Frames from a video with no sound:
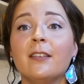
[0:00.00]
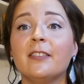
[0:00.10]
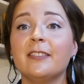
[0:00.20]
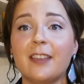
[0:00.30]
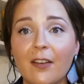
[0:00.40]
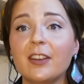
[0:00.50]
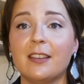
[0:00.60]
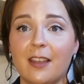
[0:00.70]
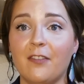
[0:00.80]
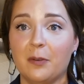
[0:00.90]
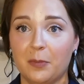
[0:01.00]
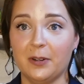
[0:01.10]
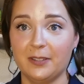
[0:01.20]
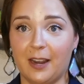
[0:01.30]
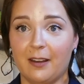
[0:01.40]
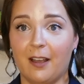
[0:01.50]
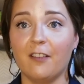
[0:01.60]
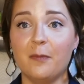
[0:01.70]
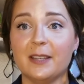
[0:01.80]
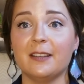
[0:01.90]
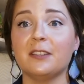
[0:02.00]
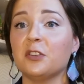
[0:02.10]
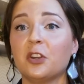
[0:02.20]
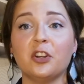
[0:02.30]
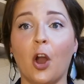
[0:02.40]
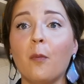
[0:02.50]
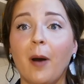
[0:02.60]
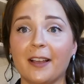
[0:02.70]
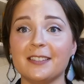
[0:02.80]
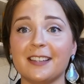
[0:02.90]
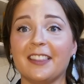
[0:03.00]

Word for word: 77% of businesses could go bust,